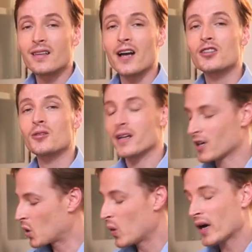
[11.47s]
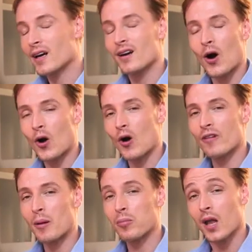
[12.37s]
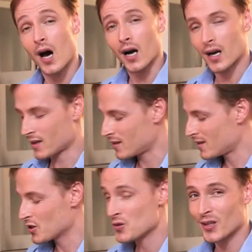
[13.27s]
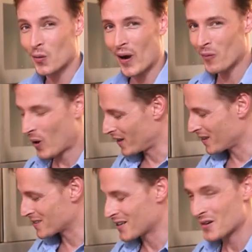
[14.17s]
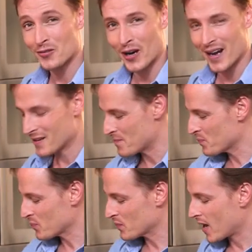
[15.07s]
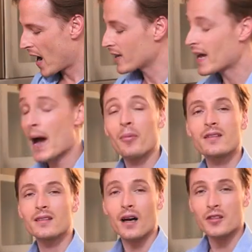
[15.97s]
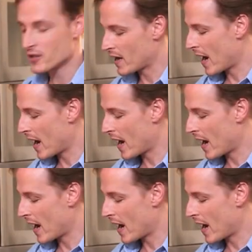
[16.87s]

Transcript: is actually a quick Coq au vin blanc using white wine instead of red, and it happens in under